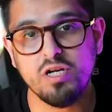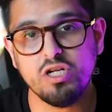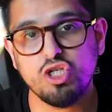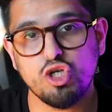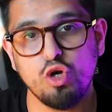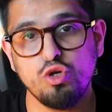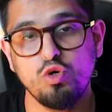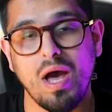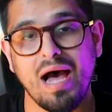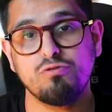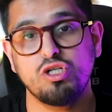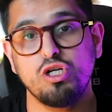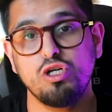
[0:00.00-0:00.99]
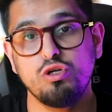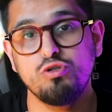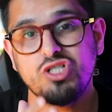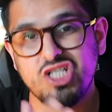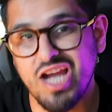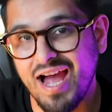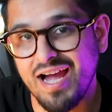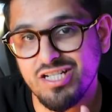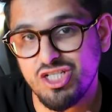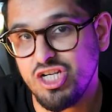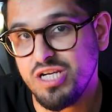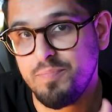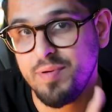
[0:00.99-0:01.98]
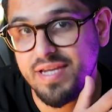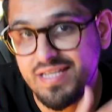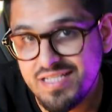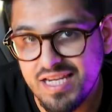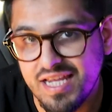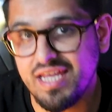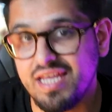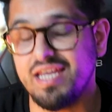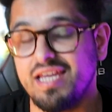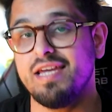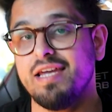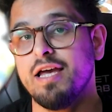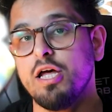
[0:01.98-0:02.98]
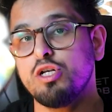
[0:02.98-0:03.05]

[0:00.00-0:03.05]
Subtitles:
going to show you how to use ChatGPT